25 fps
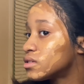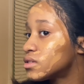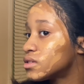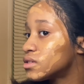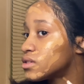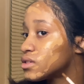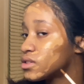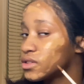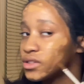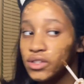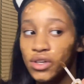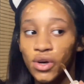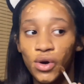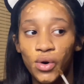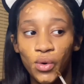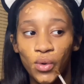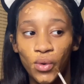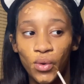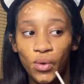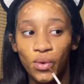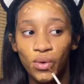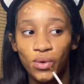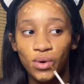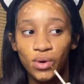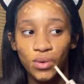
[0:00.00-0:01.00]

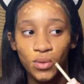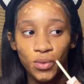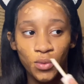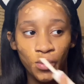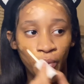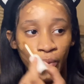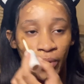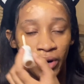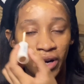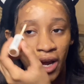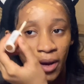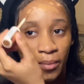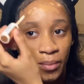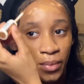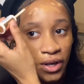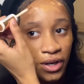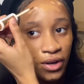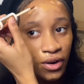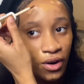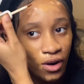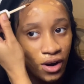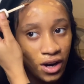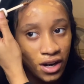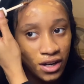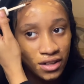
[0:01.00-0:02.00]
So when I put it
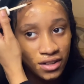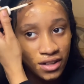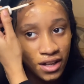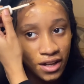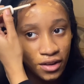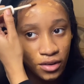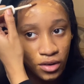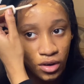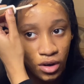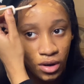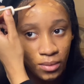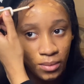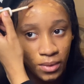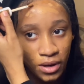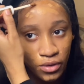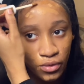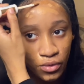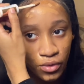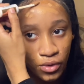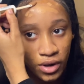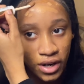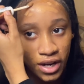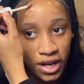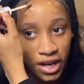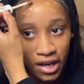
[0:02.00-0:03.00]
on, like on my
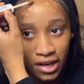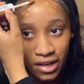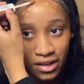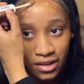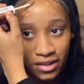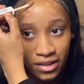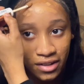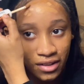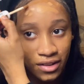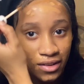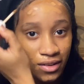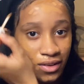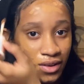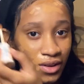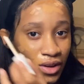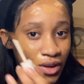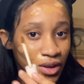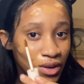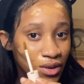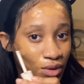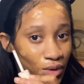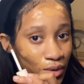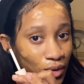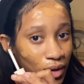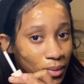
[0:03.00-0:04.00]
forehead,
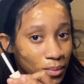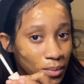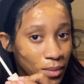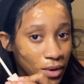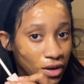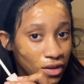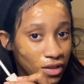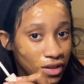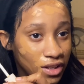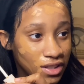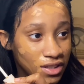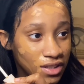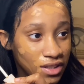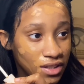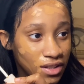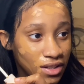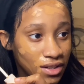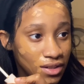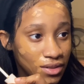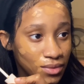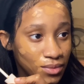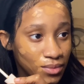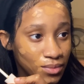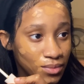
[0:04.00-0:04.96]
you can barely see it.